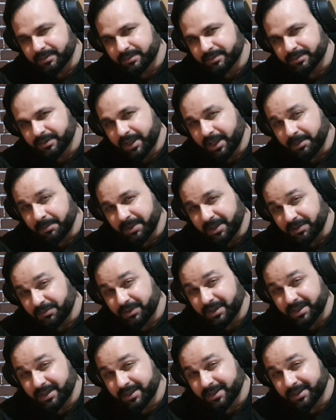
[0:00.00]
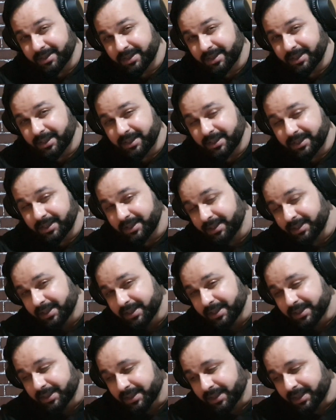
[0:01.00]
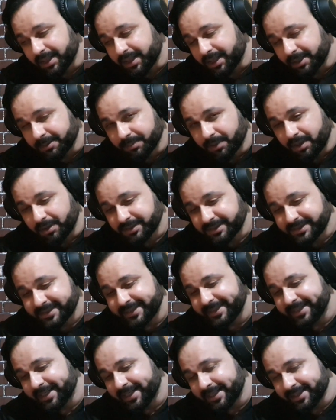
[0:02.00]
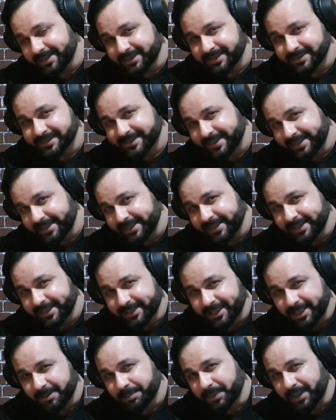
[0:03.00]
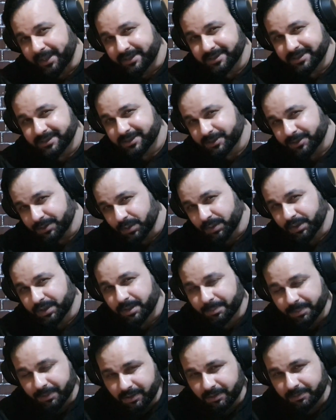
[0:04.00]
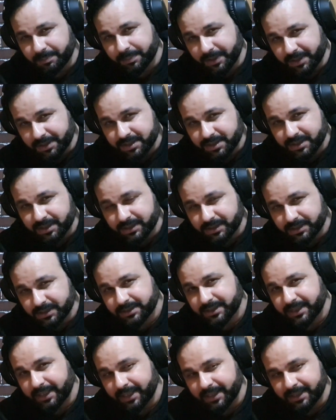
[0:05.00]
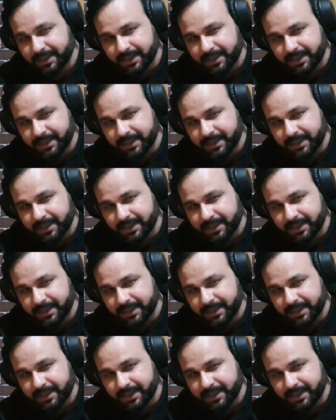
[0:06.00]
in between the unboxing and just setting it up, I just took a couple of pictures, and